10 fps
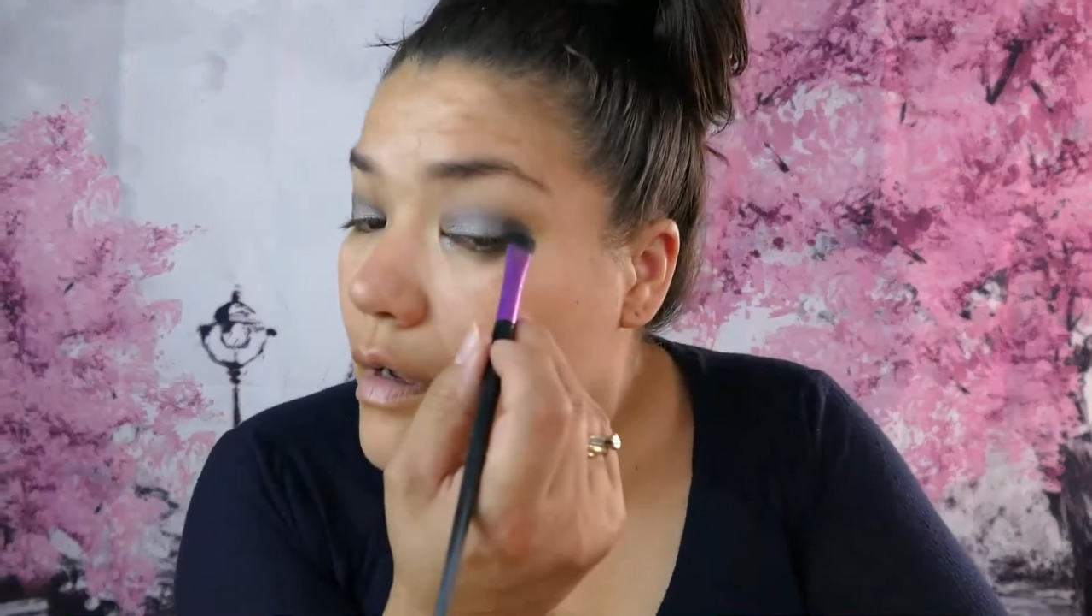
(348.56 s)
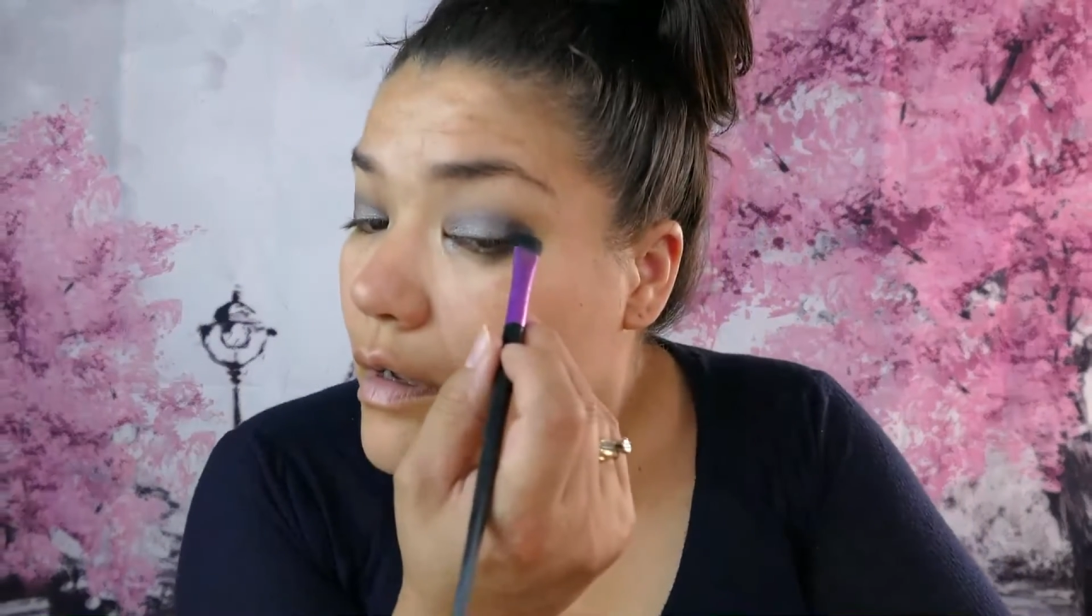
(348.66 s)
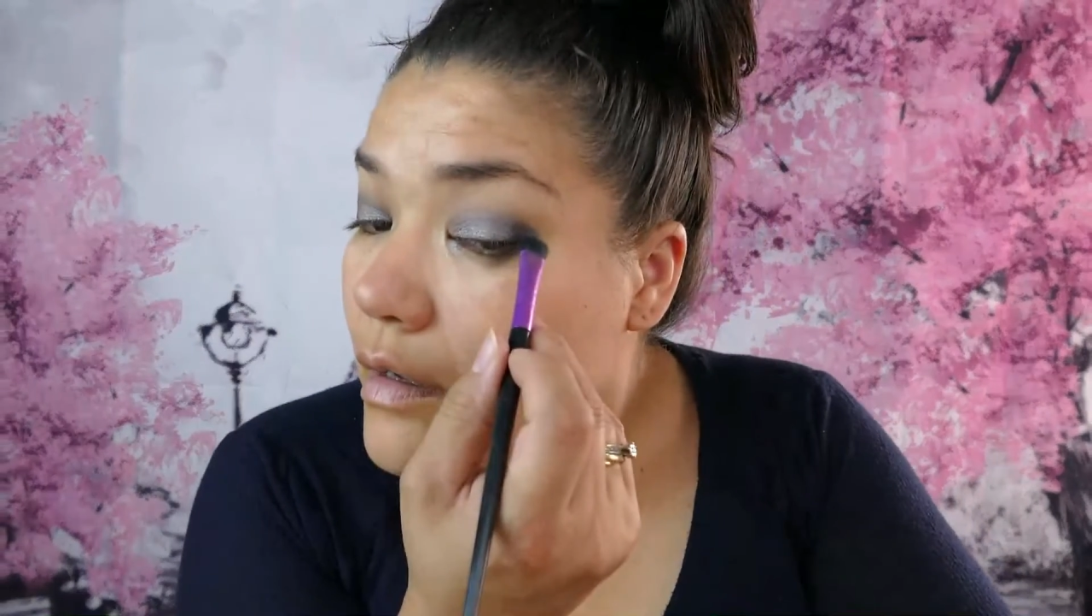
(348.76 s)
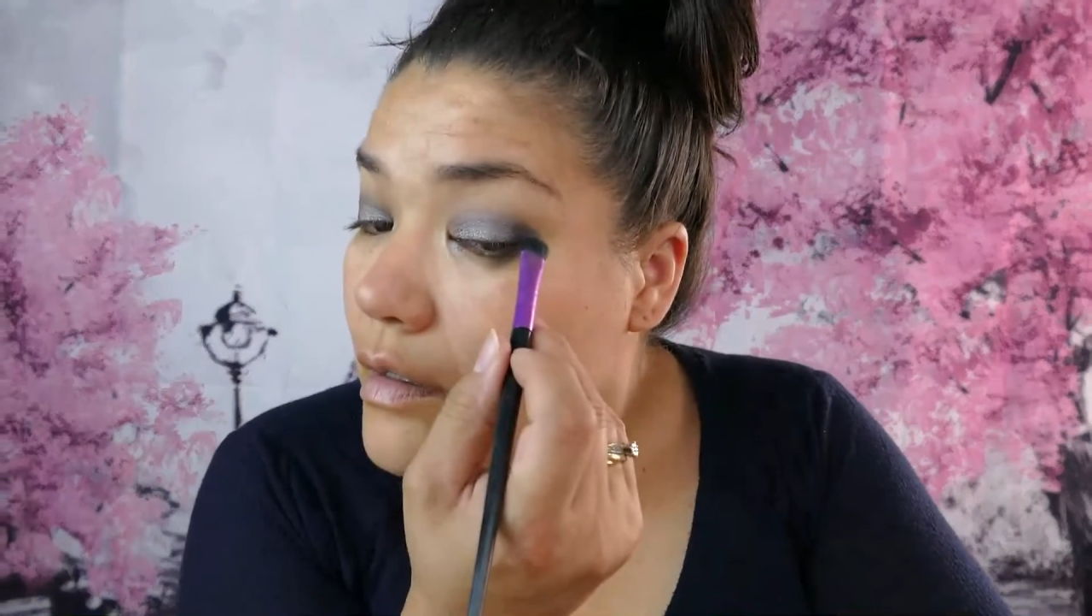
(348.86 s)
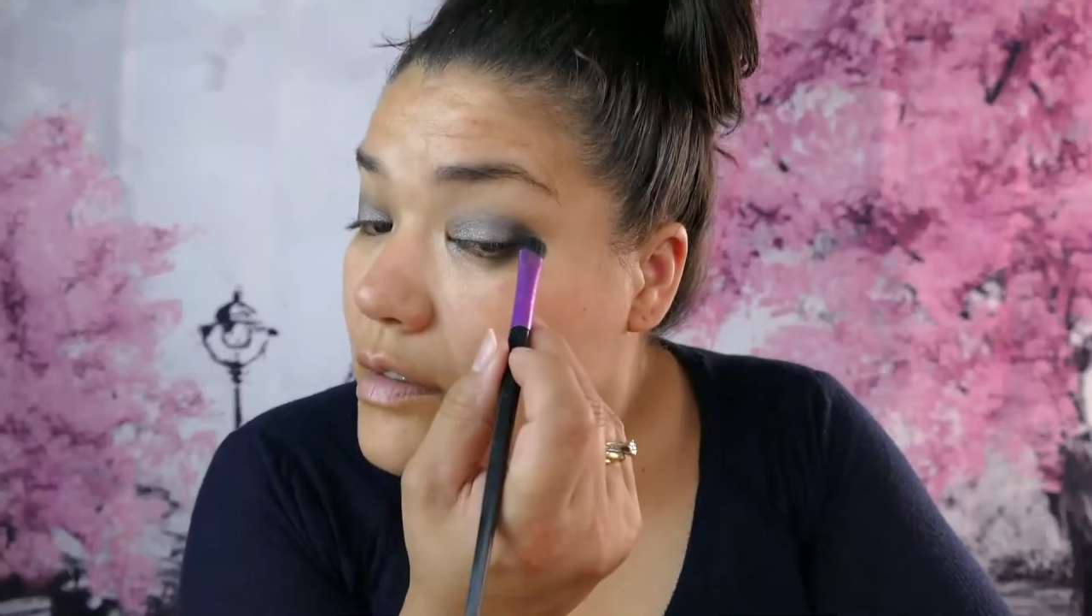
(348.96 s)

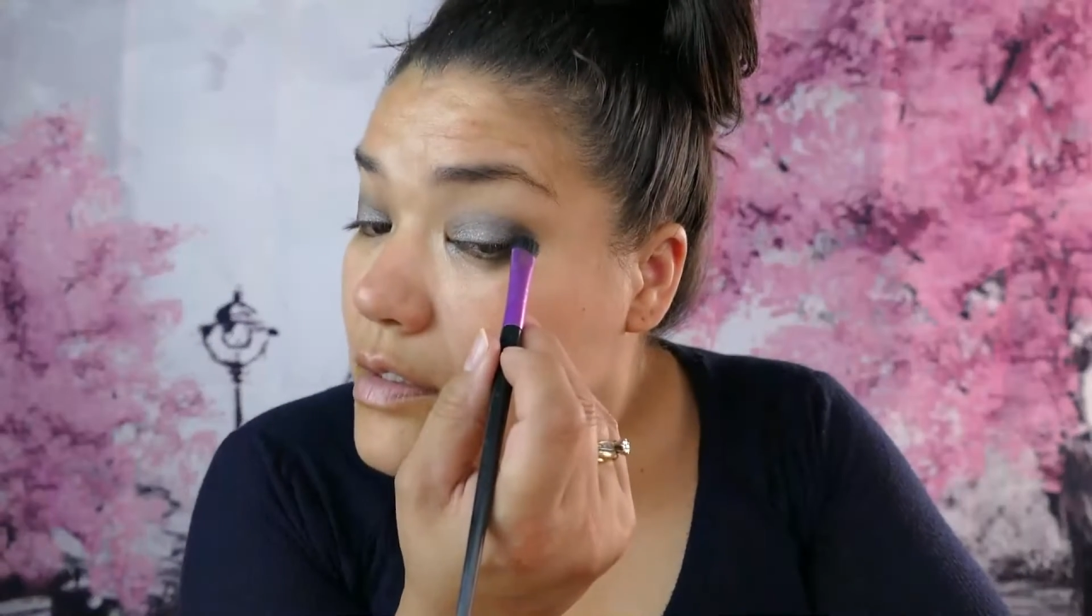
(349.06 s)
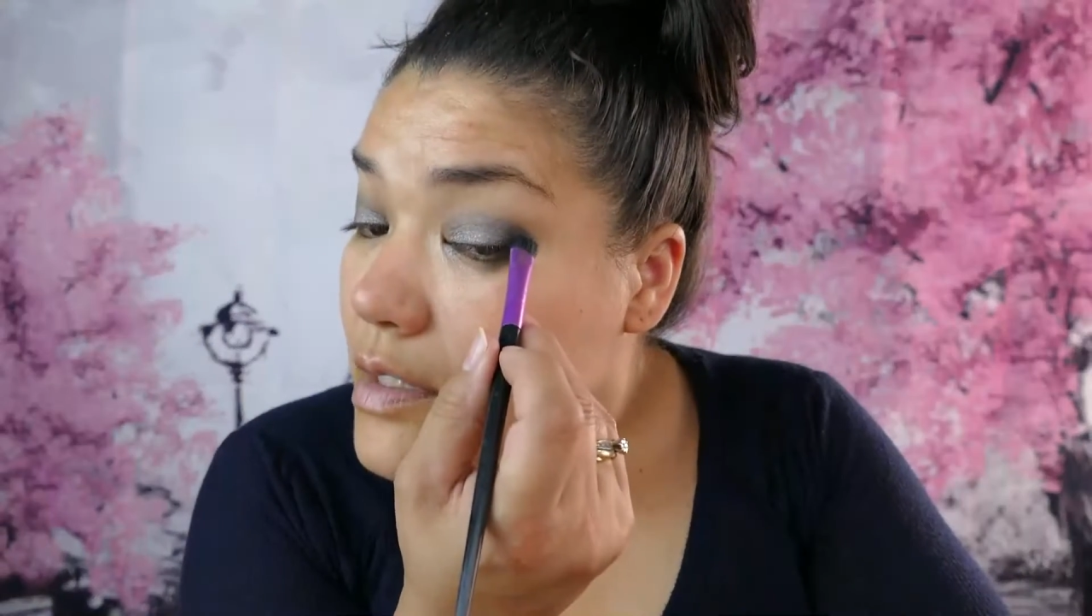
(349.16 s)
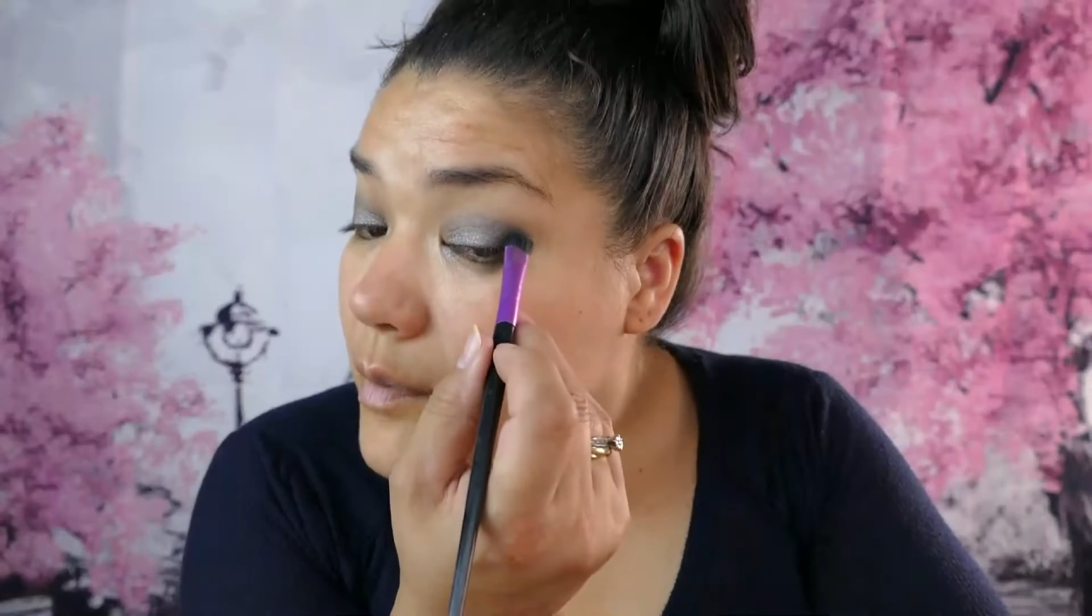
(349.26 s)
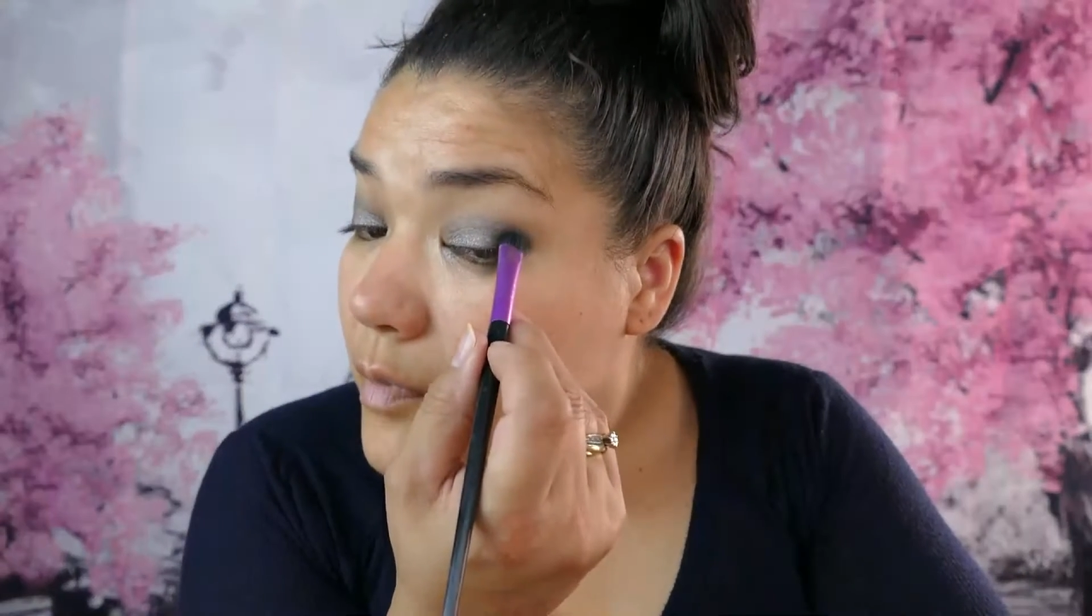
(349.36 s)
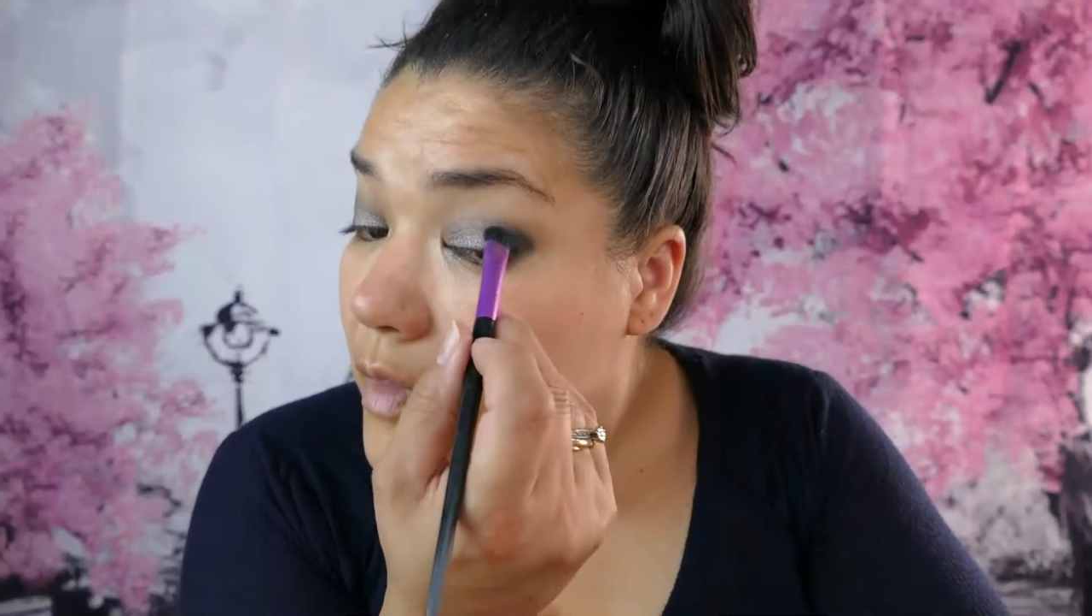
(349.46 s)
And
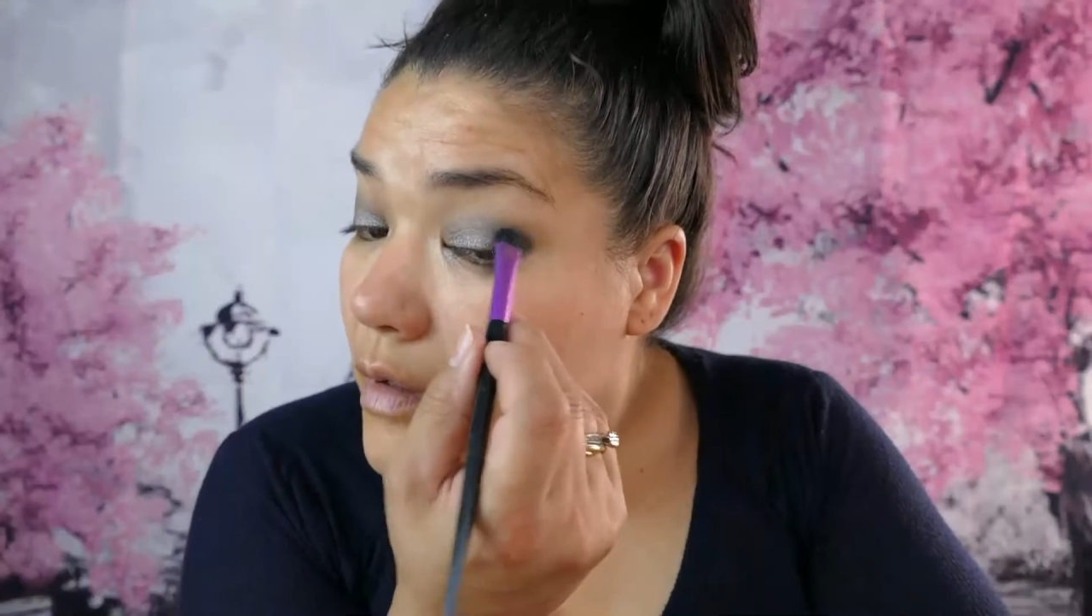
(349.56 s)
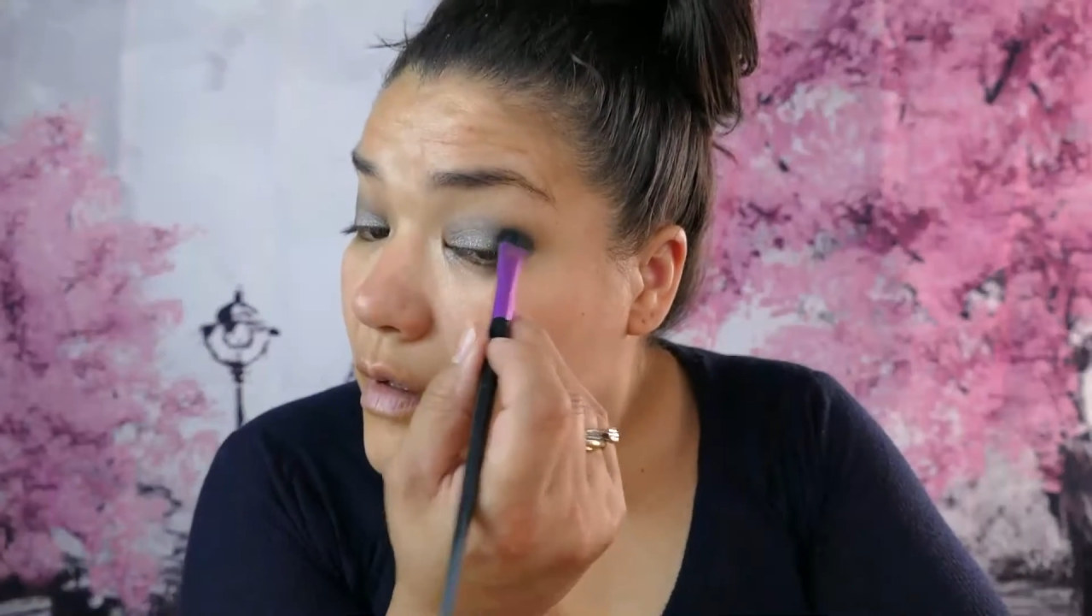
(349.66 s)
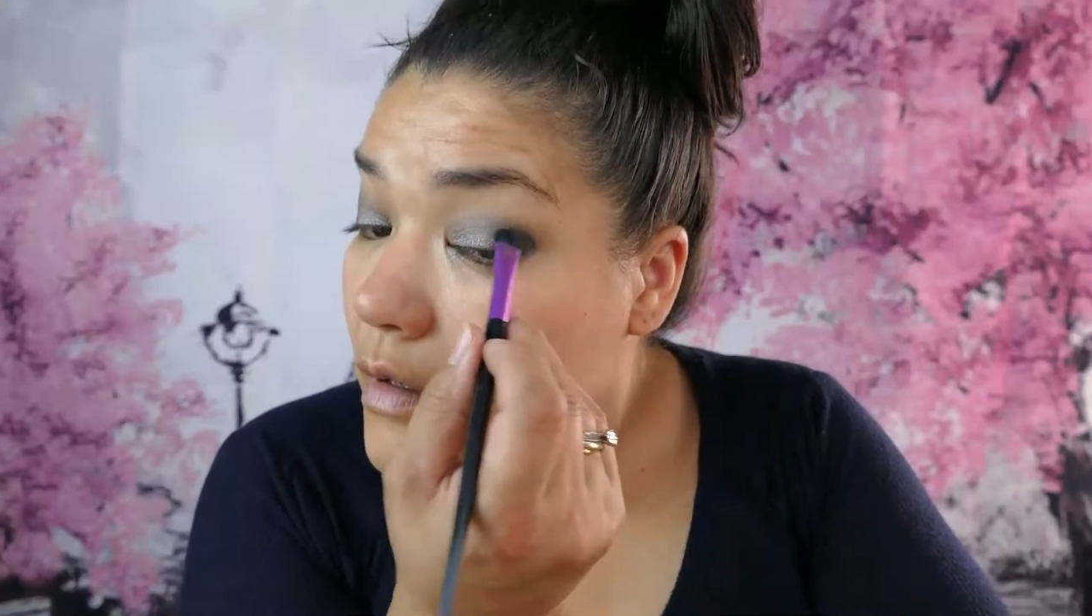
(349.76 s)
same thing